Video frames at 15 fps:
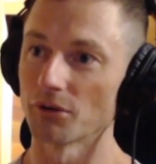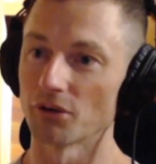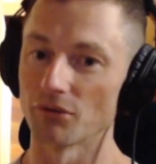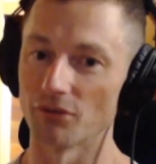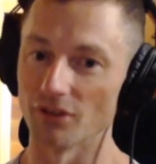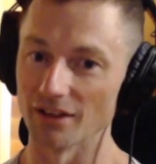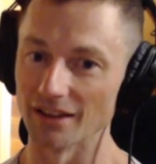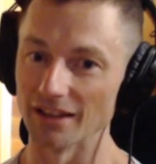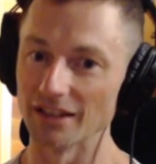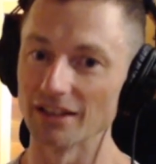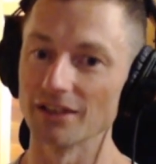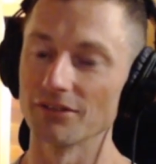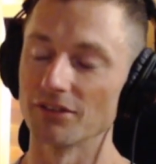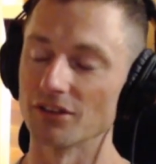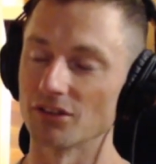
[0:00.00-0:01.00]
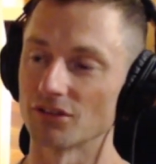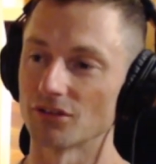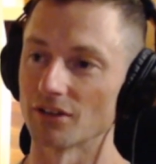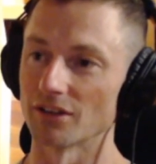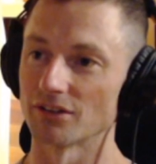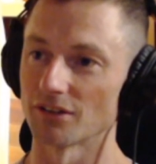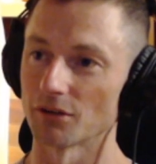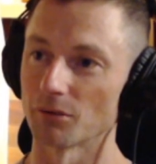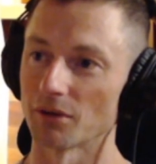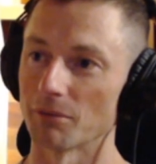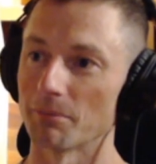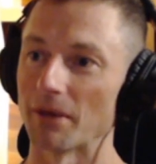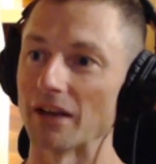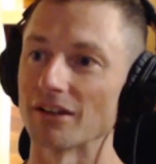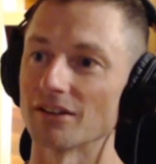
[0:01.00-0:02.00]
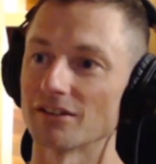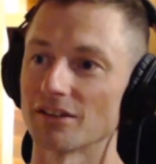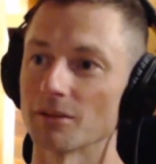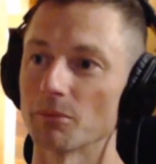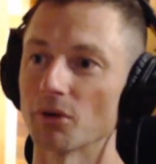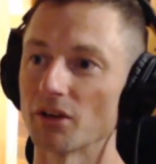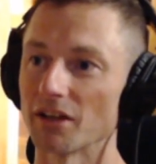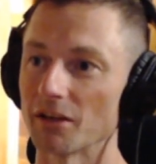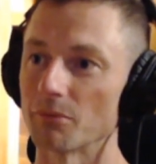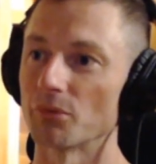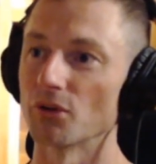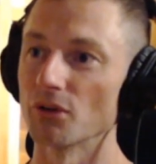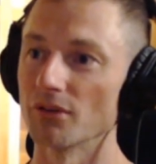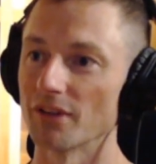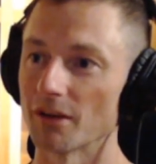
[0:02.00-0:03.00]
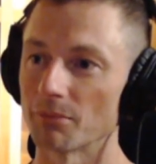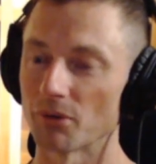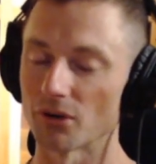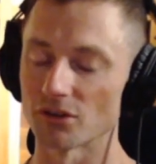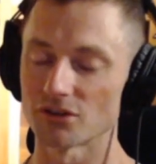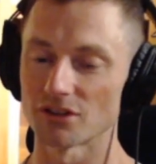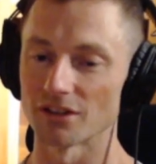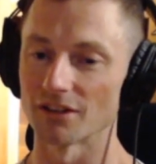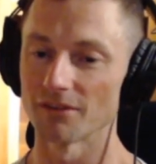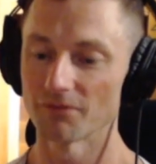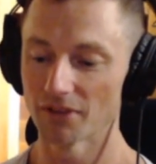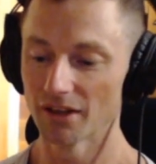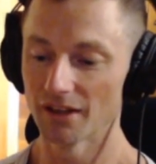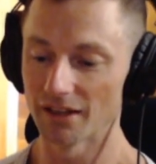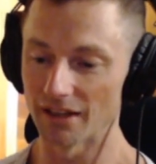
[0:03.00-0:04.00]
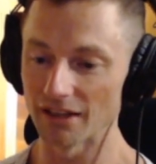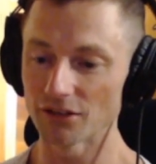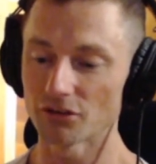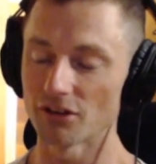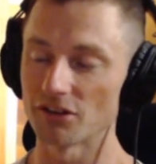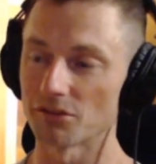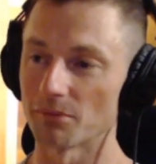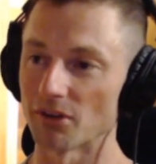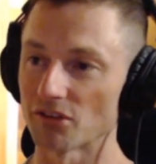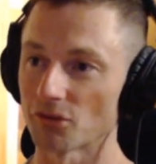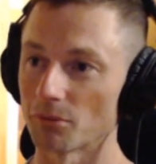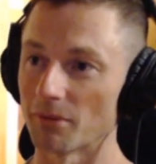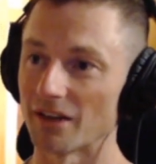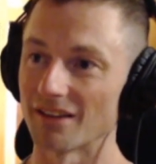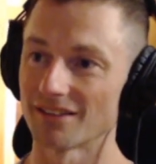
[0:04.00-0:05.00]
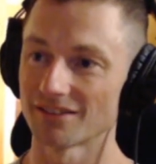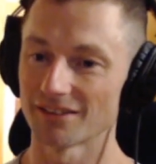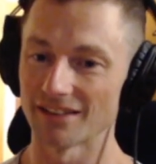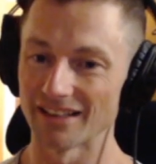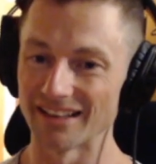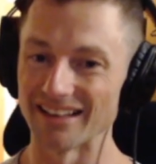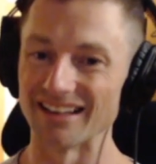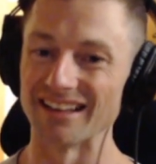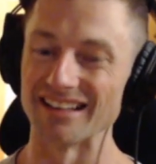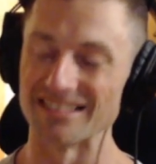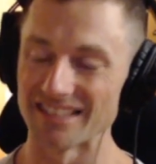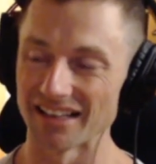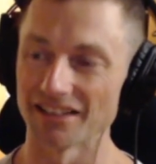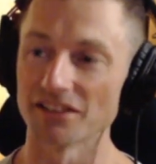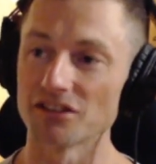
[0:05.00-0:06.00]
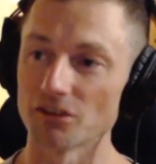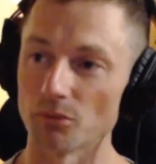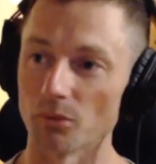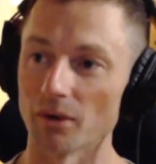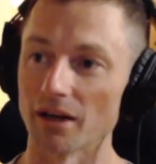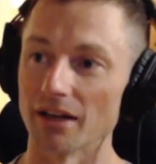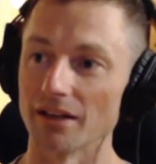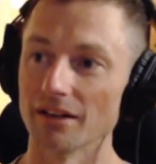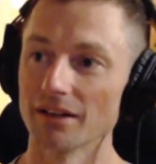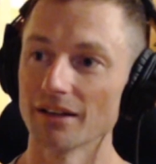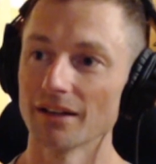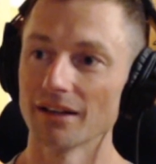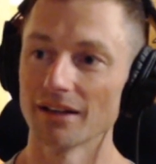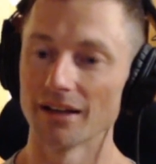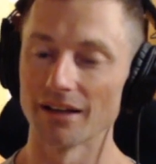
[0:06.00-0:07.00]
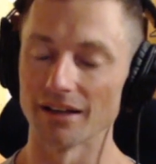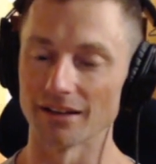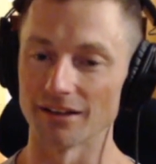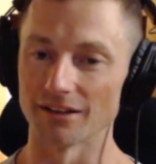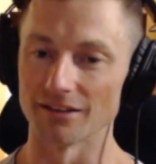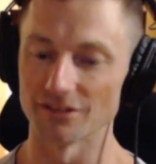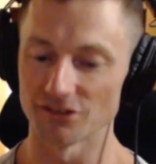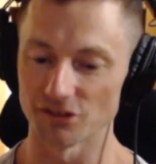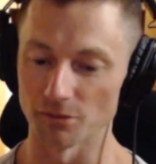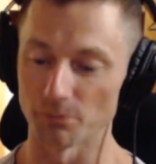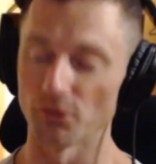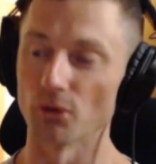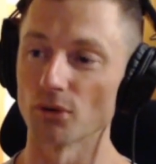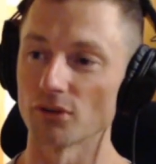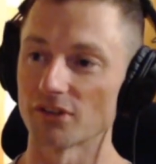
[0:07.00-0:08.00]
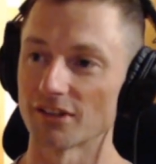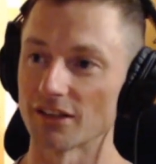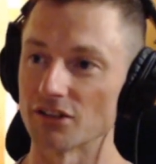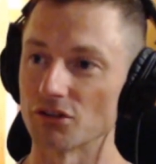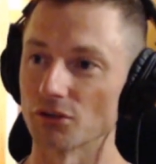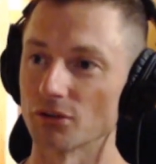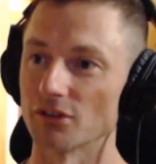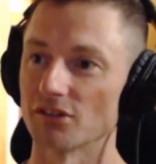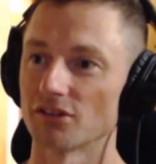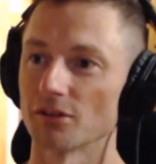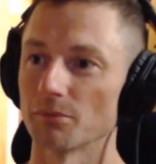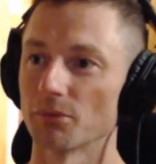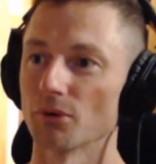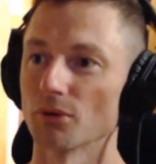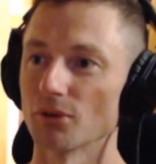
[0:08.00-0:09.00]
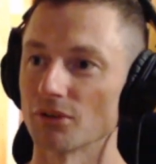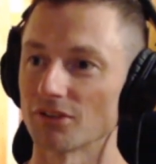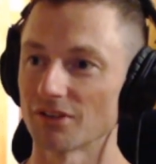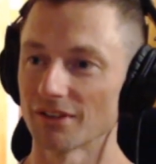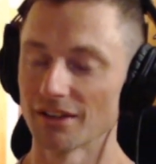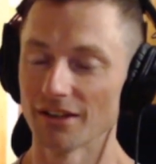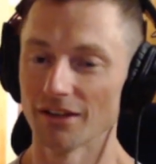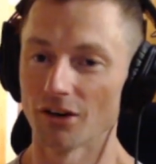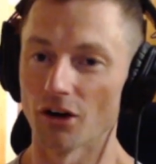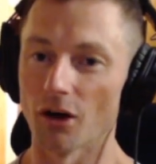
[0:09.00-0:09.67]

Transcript: I want to relieve the stress. I want to balance their body, improve their posture, increase muscle mass in an intelligent way that supports their joints, supports